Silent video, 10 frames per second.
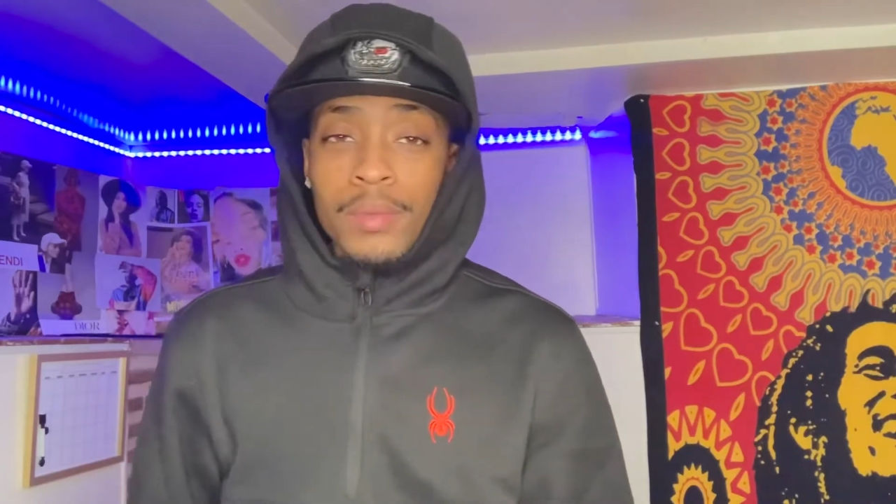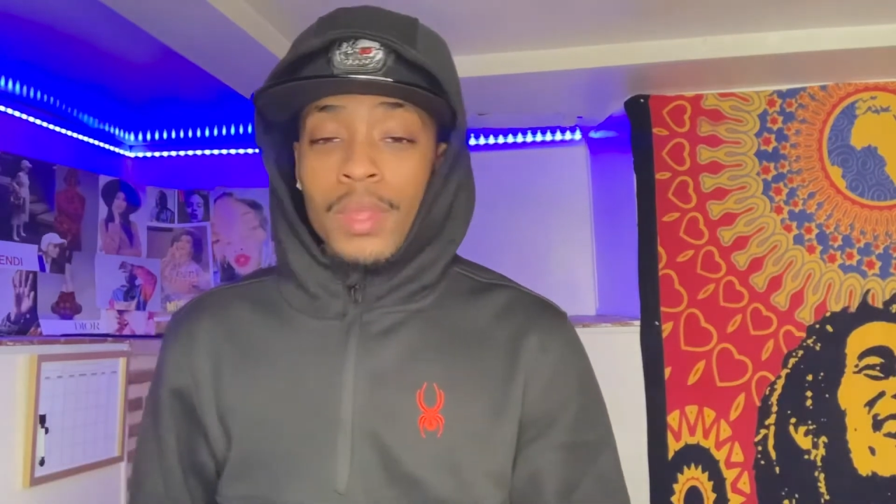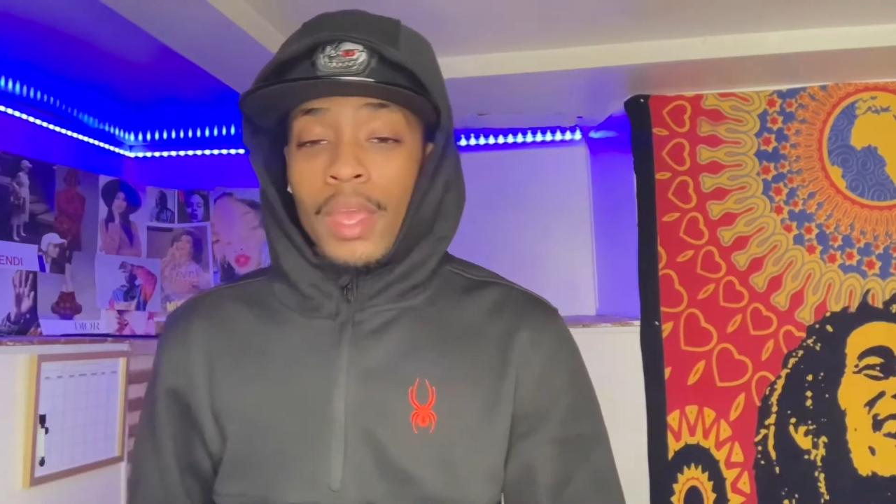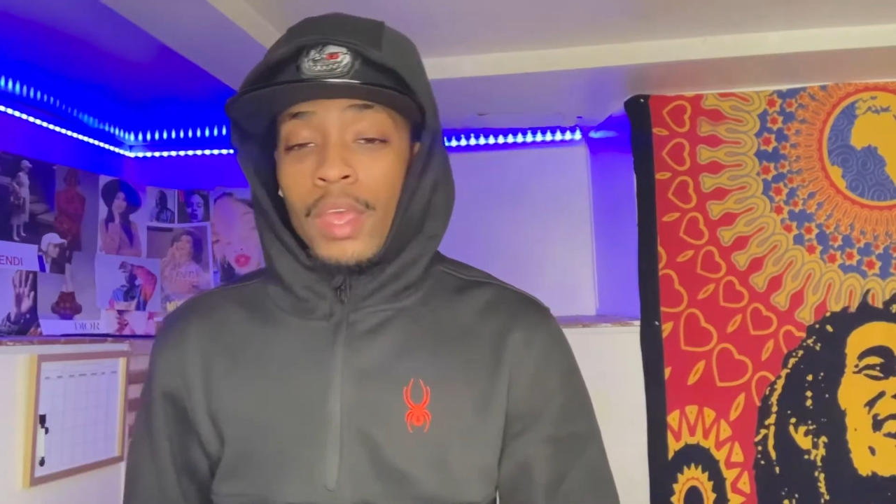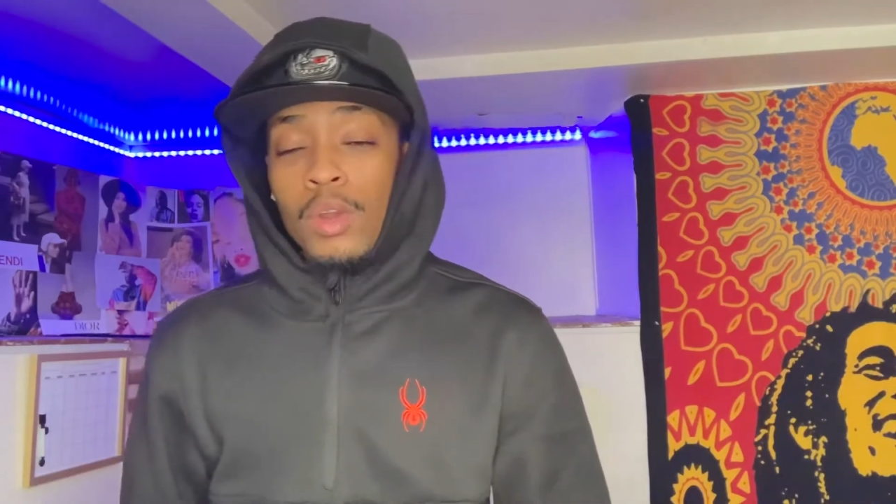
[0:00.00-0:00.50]

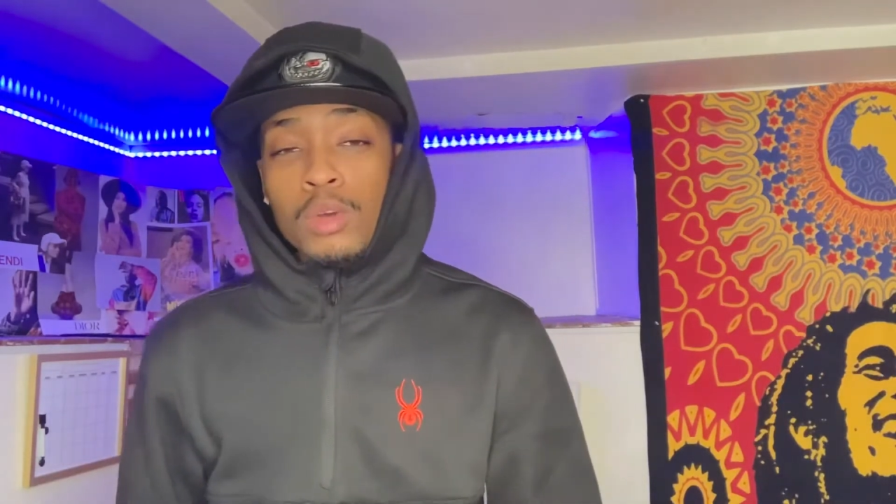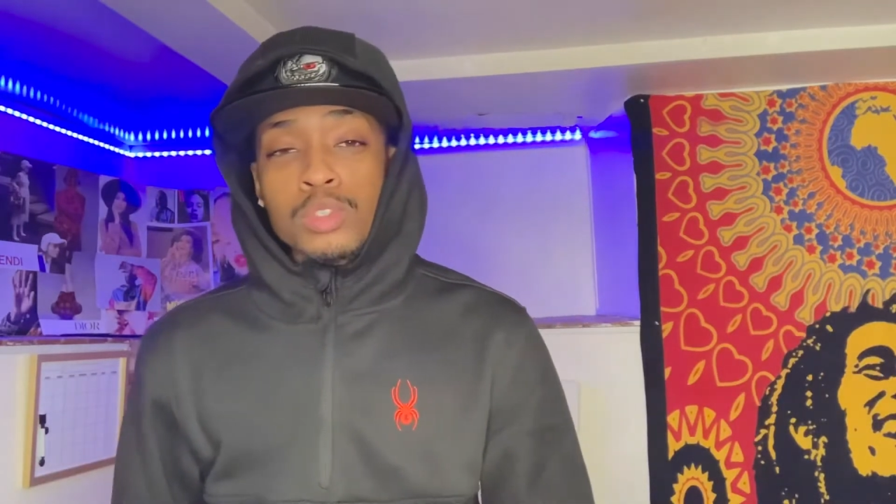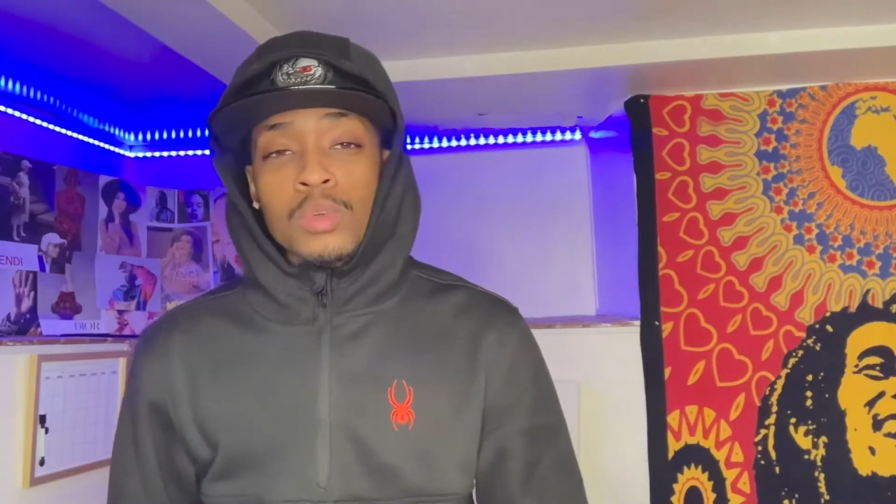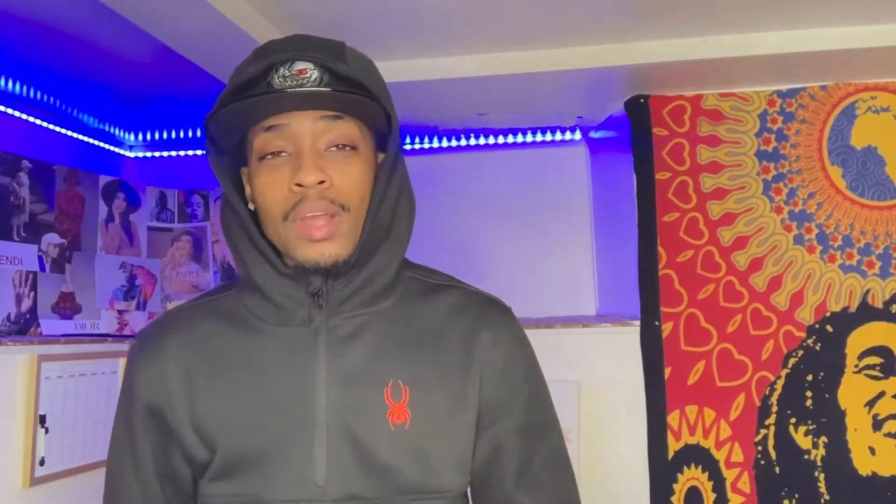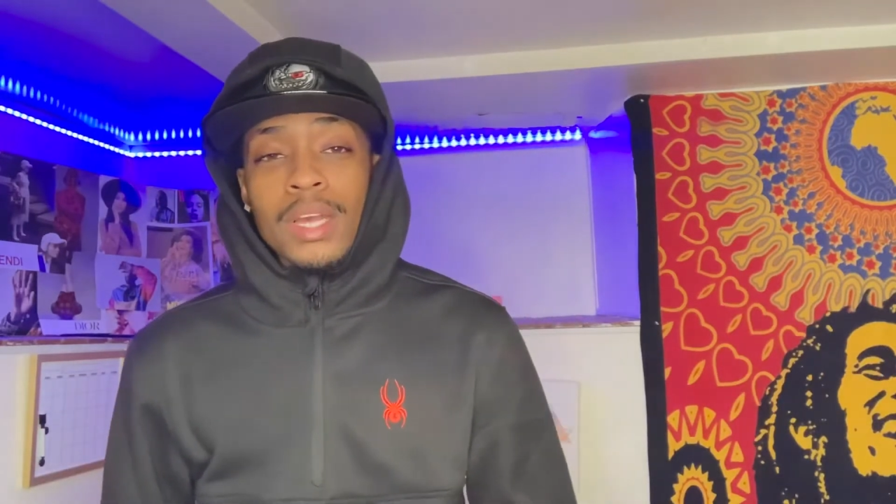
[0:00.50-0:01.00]
And also,
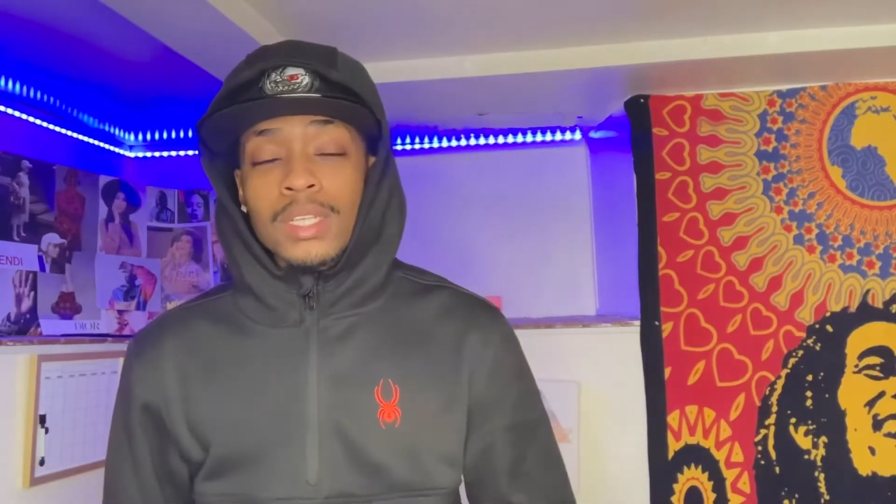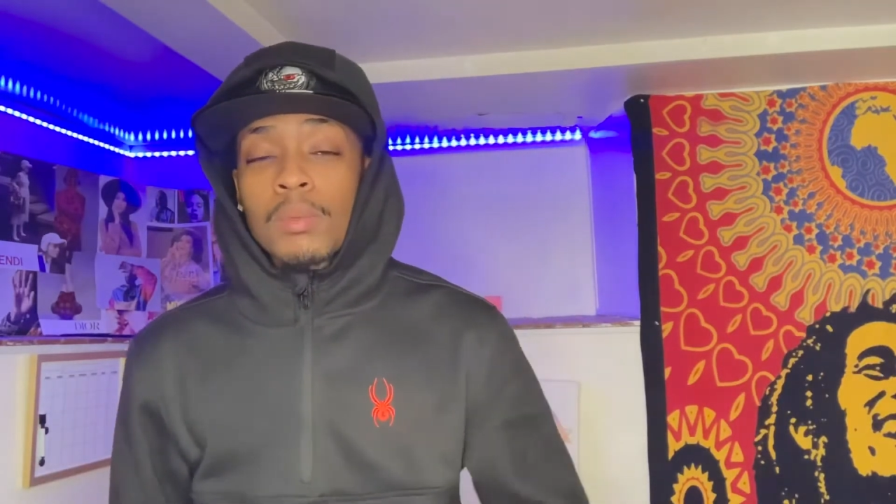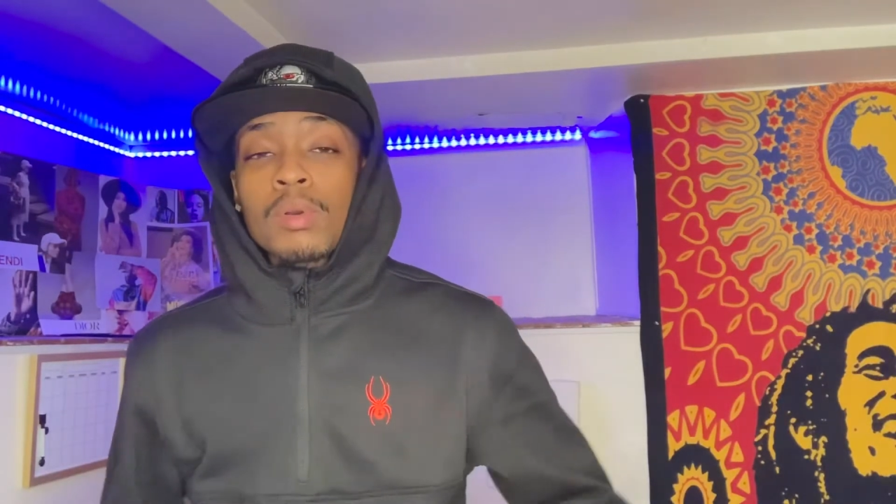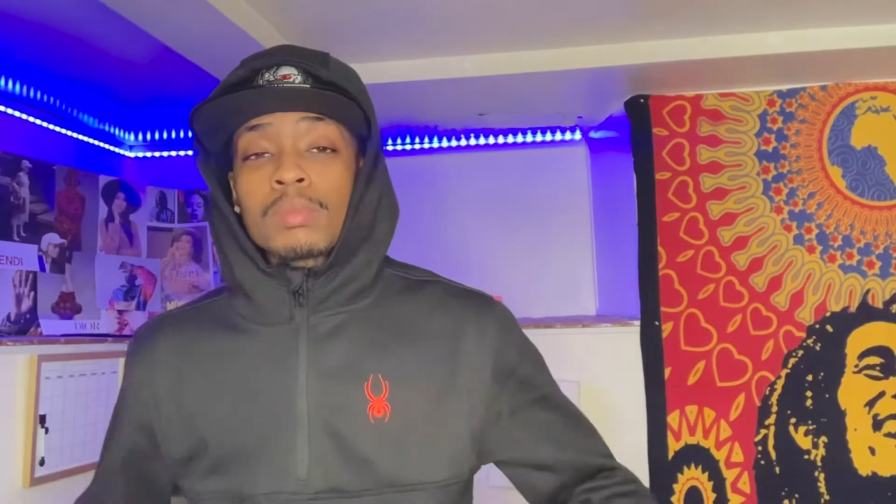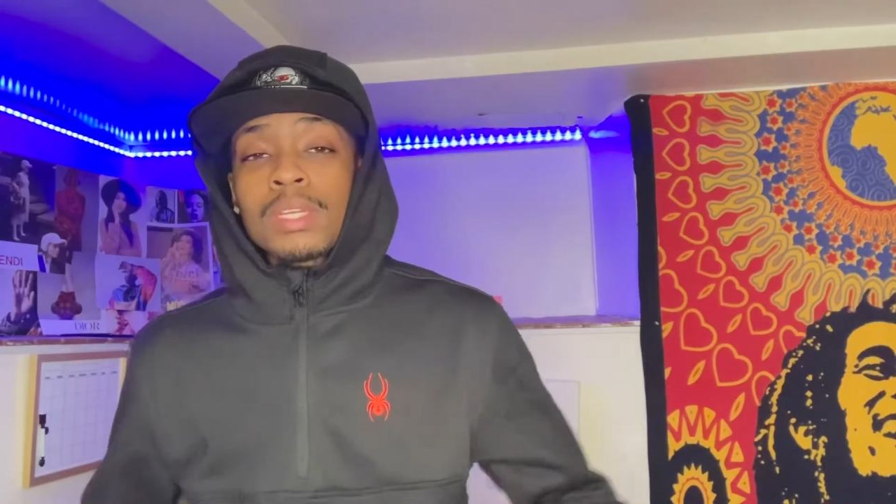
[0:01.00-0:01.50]
guys, I'm
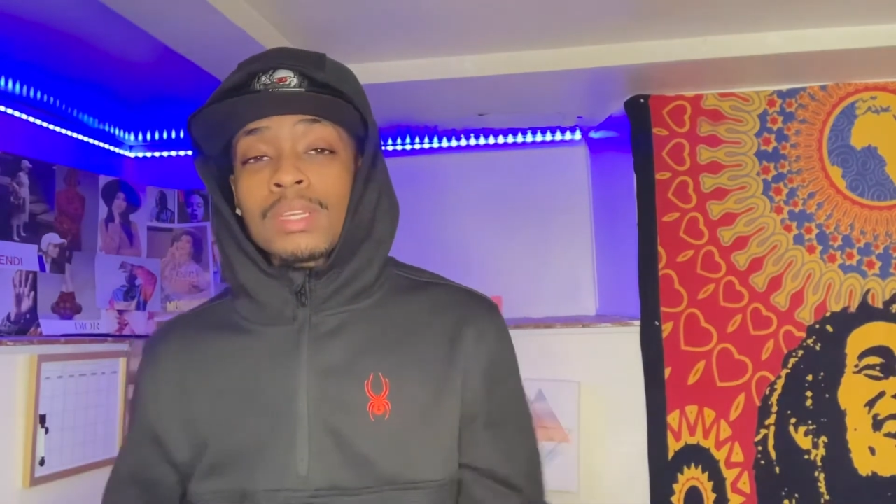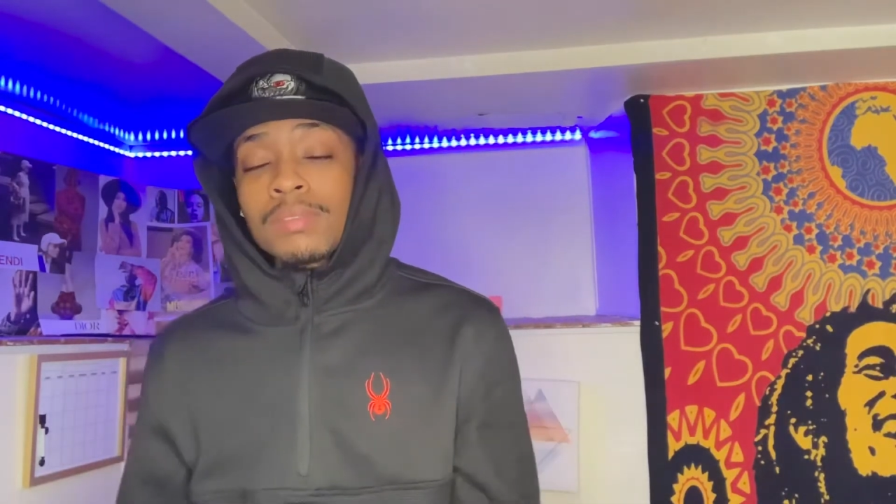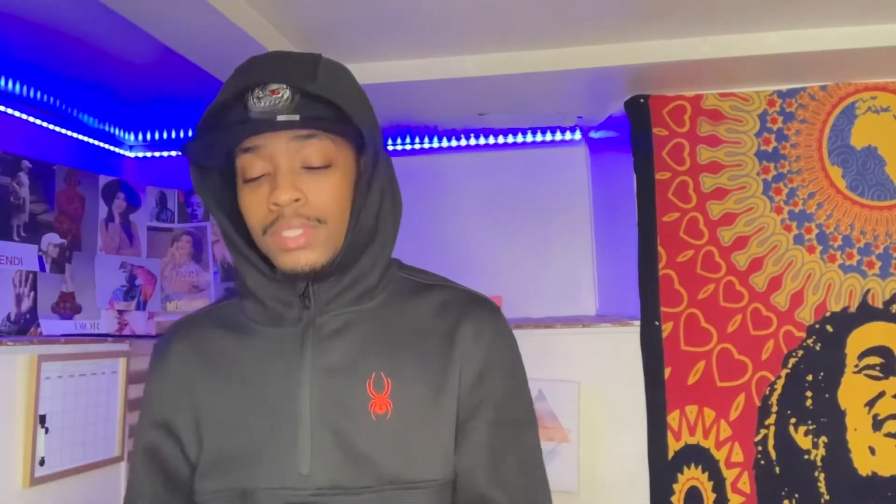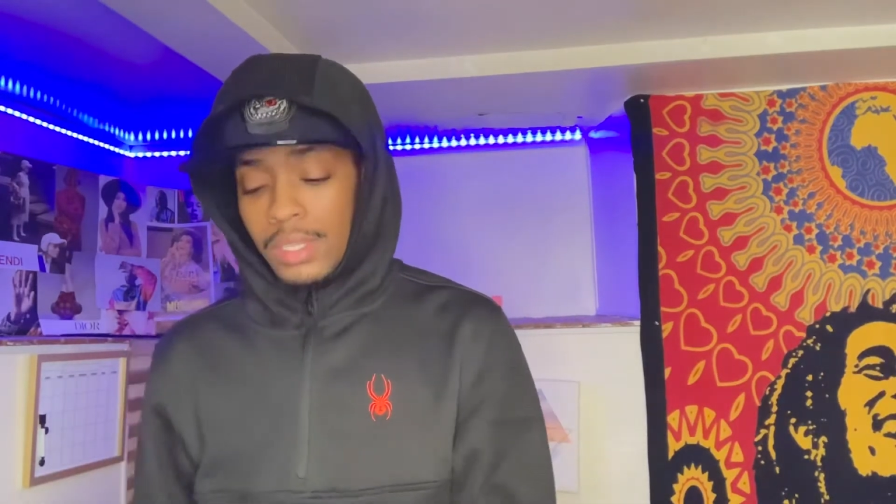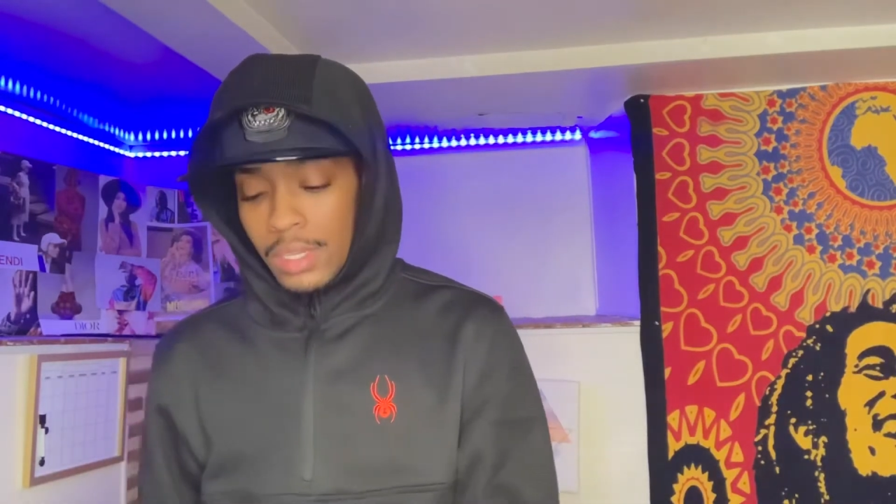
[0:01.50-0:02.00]
going to be leaving the